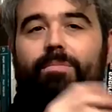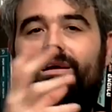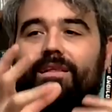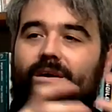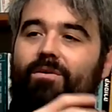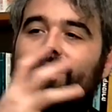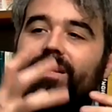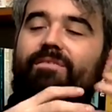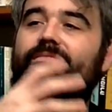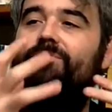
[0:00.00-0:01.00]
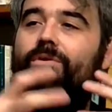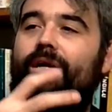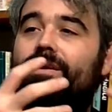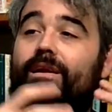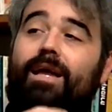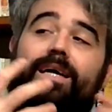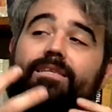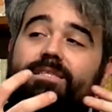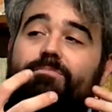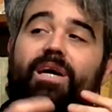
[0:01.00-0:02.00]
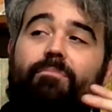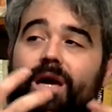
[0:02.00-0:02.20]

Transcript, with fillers: but only through an alliance by